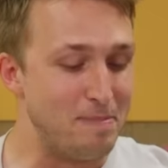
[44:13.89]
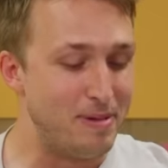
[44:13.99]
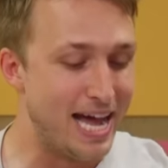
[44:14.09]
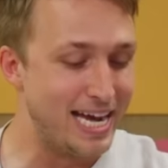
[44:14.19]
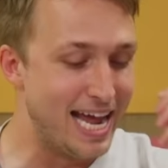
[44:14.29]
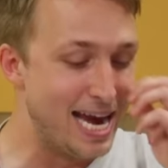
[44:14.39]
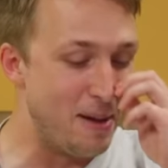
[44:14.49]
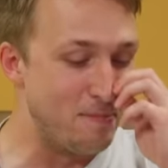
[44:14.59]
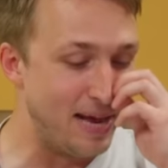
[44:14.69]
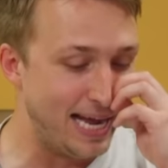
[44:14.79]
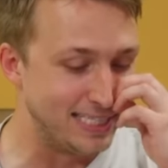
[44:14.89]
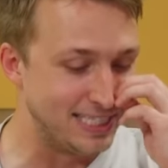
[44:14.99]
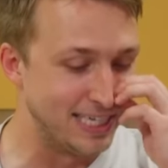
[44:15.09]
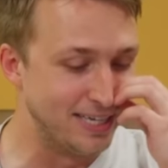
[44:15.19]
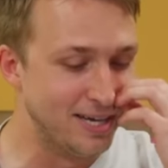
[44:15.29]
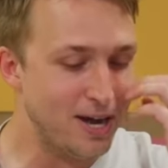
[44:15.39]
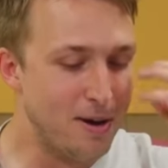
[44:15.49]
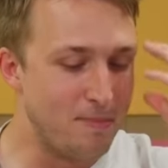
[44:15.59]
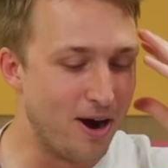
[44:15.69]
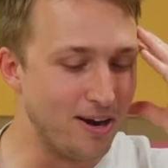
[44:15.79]
my bed and I'm pacing.
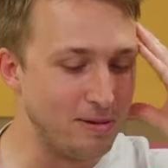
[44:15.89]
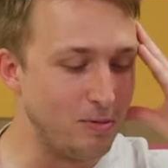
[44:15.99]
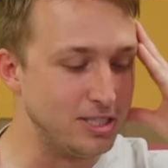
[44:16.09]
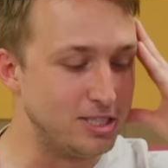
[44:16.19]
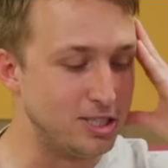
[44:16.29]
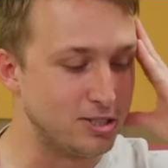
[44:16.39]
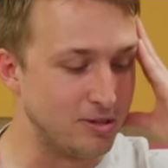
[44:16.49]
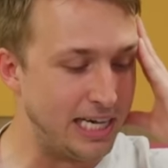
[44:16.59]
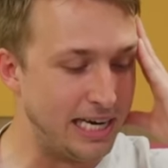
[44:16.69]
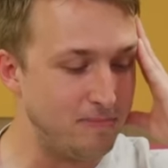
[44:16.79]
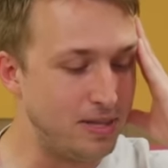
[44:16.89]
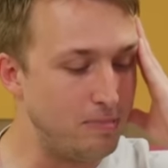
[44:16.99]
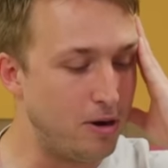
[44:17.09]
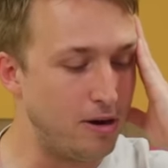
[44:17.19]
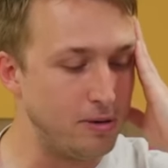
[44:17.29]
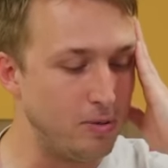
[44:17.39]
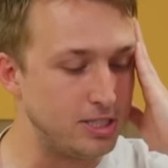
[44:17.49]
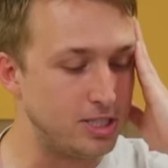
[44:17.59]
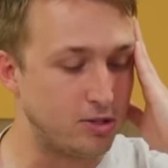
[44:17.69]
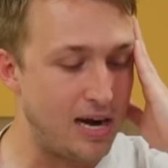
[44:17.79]
Part of me wants to scream. Part of me
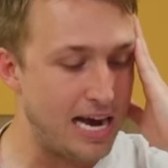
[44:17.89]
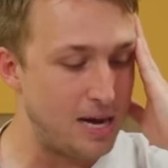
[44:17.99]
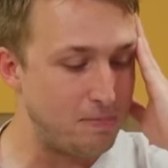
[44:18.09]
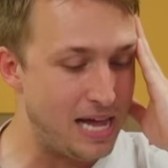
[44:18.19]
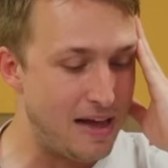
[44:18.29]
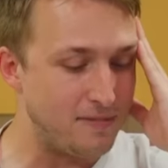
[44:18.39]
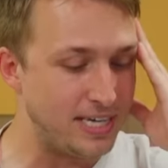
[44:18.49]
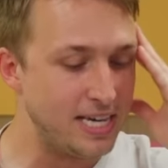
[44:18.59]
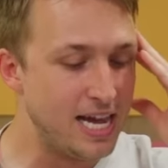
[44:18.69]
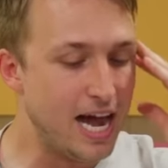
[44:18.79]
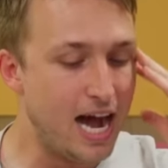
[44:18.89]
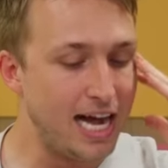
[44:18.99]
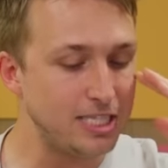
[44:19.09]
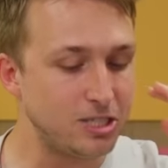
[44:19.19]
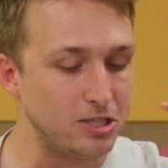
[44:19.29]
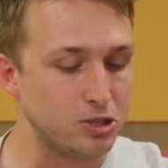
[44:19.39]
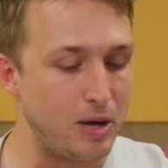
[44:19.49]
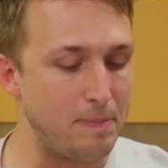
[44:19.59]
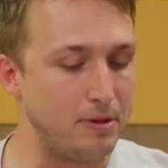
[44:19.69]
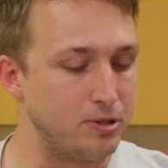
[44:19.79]
wants to crack up laughing. I start
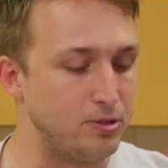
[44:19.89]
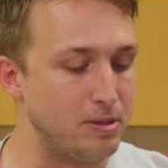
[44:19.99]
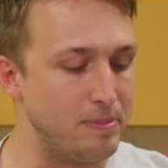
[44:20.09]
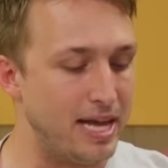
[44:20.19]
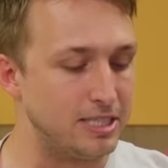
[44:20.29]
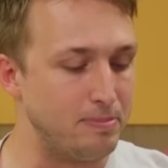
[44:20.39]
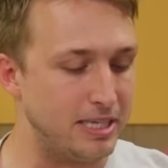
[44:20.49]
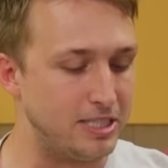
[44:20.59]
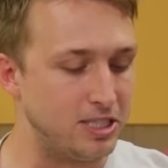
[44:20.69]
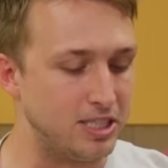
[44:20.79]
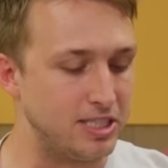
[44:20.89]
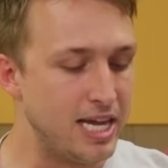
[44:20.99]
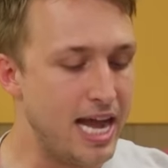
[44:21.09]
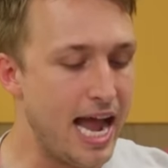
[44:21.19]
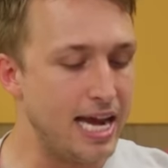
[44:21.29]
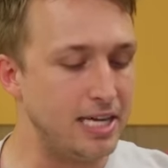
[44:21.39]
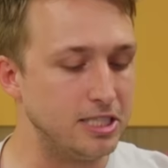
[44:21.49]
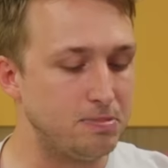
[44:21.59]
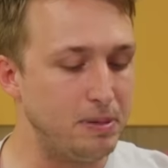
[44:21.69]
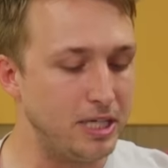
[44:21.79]
swiping through the man's messages, and it
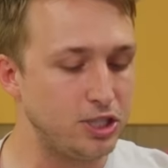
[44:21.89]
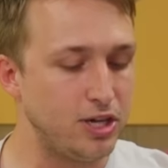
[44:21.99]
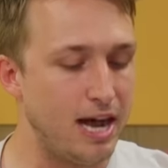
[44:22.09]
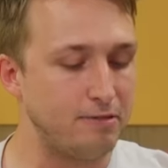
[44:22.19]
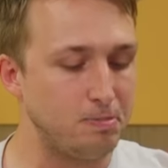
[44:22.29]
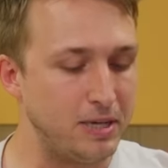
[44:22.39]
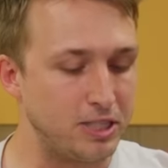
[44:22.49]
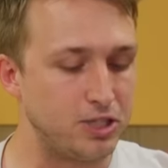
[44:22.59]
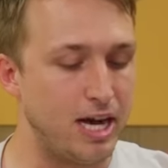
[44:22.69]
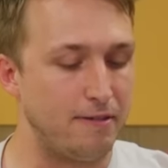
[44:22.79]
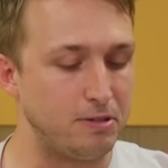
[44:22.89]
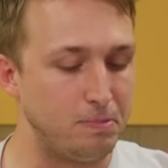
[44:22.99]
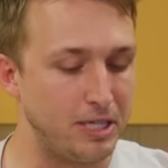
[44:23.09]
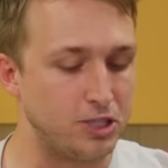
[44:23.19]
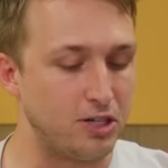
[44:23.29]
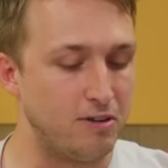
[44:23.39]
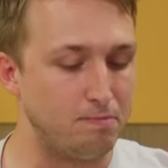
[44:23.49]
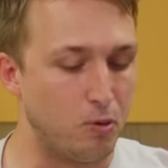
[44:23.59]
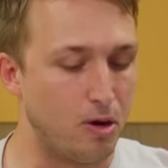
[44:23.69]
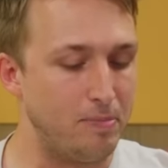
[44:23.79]
is picture after picture after picture
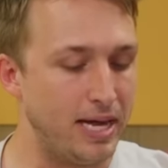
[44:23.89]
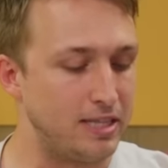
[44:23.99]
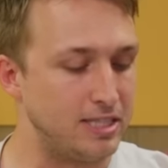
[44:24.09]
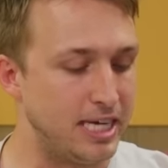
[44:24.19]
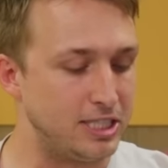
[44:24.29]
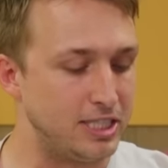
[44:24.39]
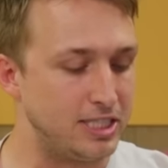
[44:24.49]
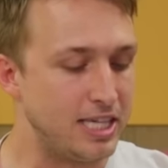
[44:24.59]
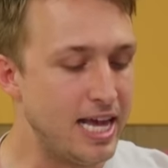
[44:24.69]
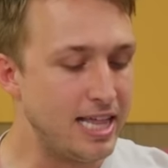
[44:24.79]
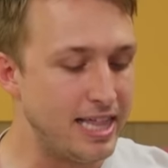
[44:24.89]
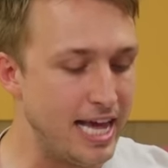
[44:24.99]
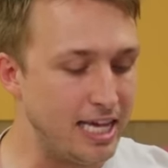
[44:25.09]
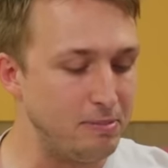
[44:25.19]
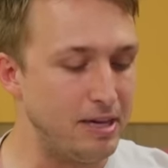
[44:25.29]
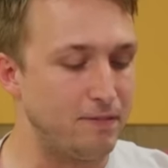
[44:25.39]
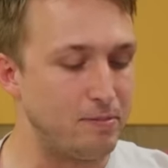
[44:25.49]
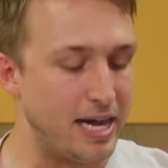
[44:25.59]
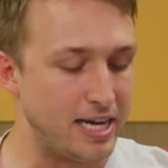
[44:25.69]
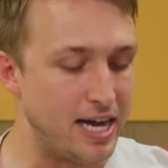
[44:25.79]
of poor Bangladeshis thanking me for my